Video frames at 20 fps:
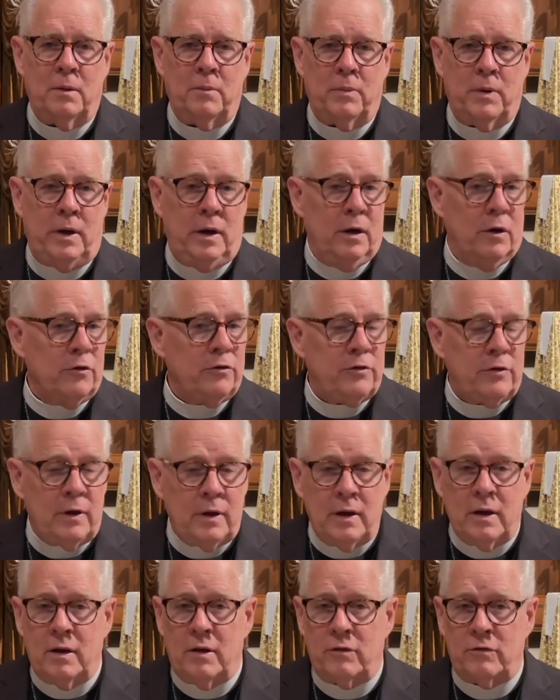but here
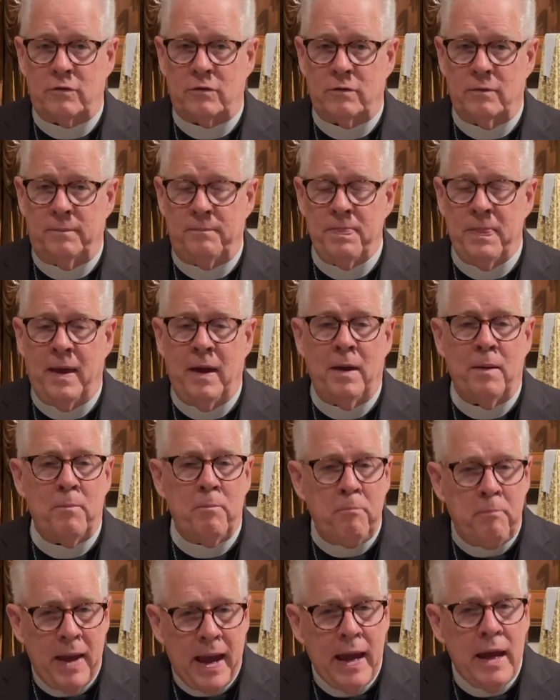she is,
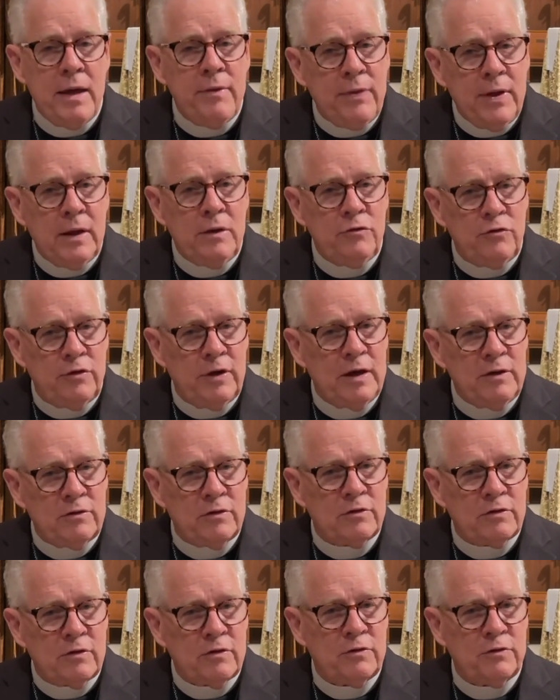bathing
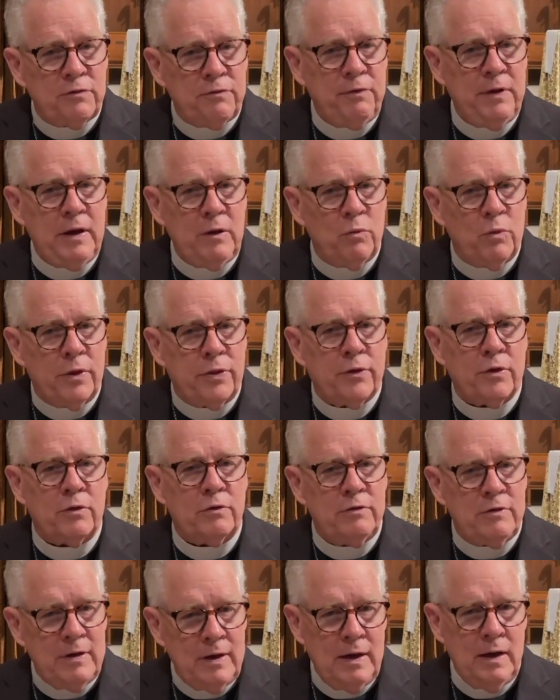Jesus' feet with her
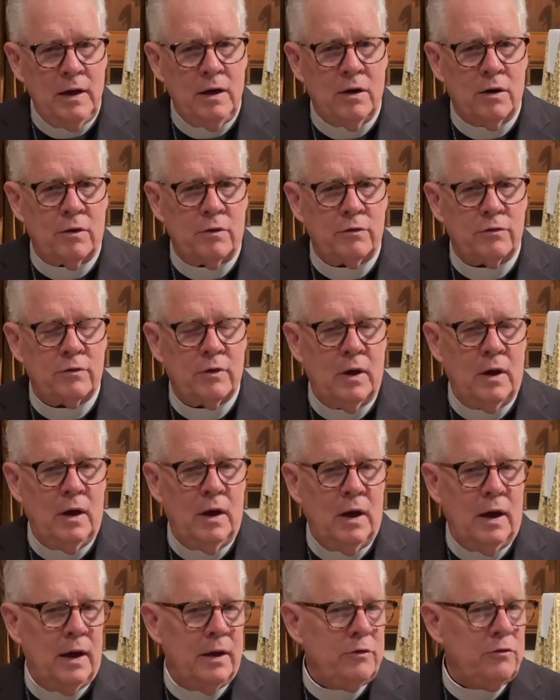tears
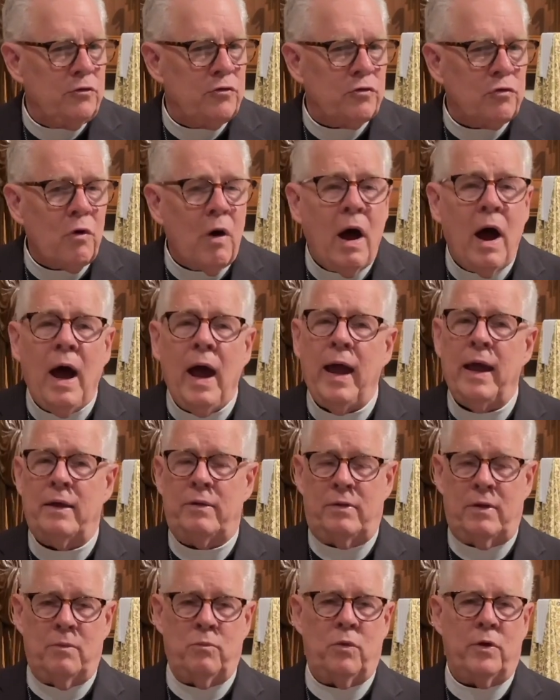and
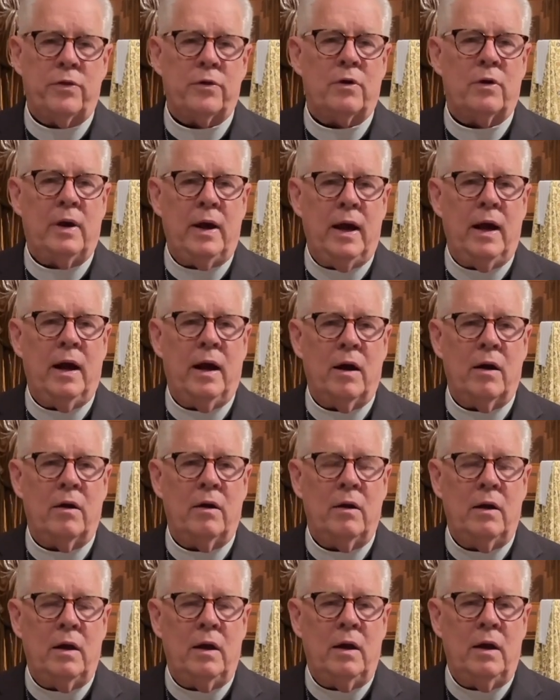drying them with her hair
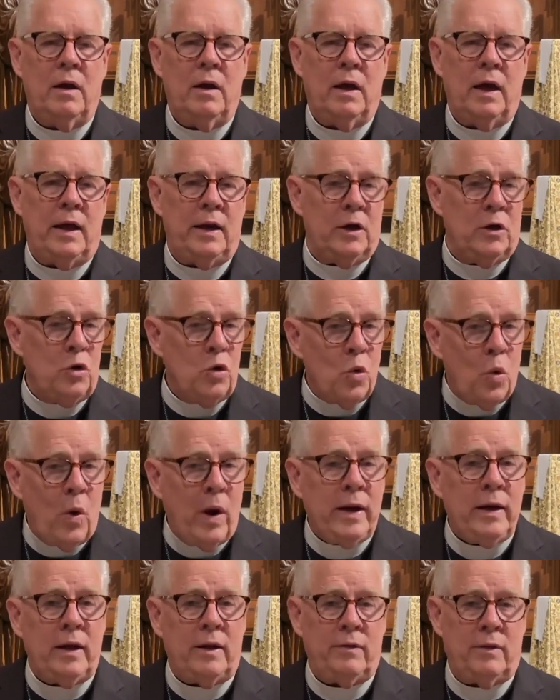and
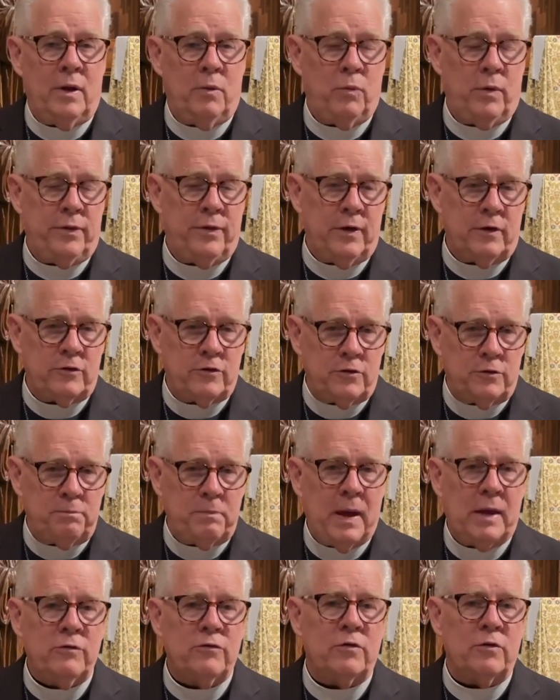anointing them with
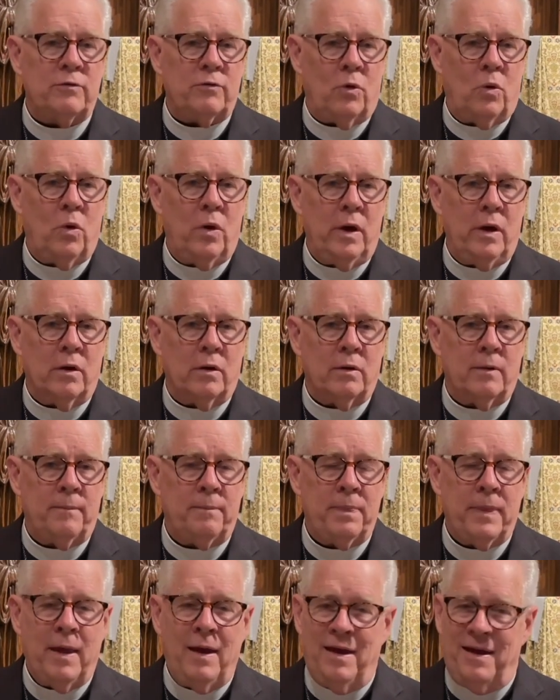expensive oil.
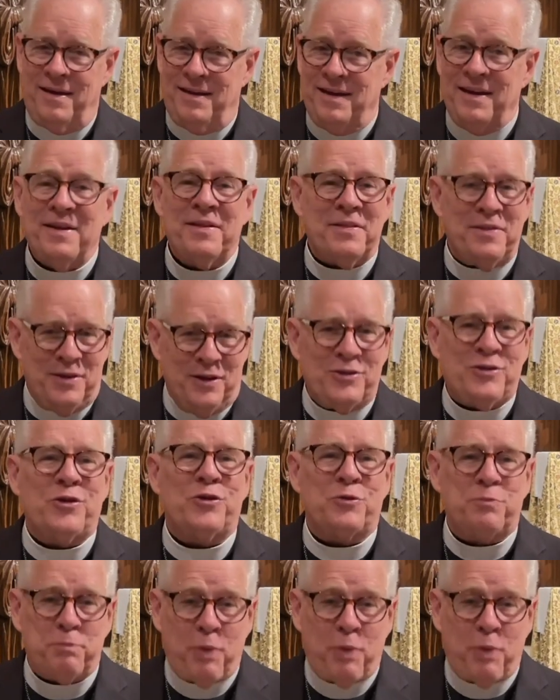This is